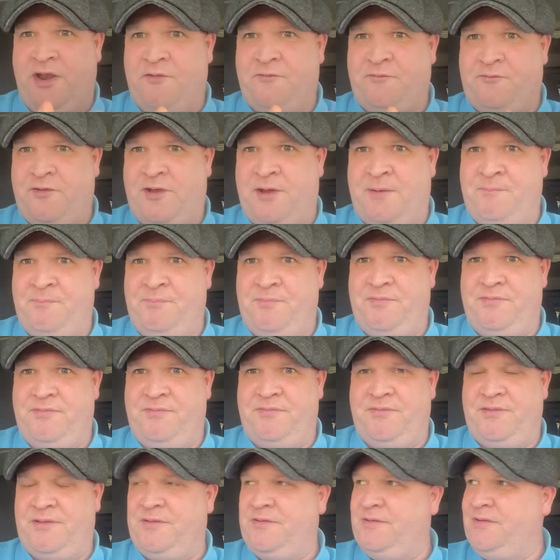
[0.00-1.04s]
of um,
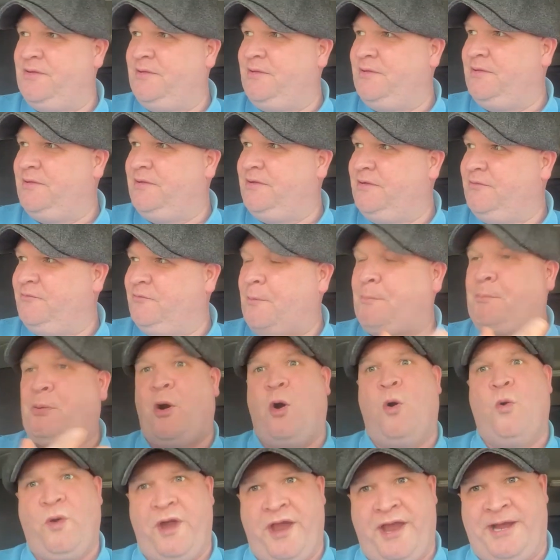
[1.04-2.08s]

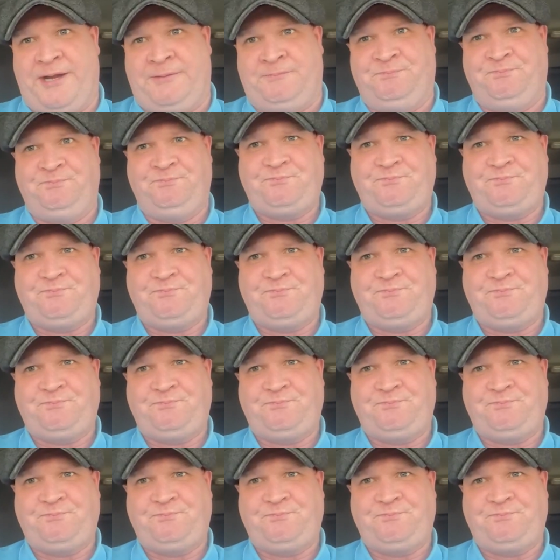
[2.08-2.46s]
report here.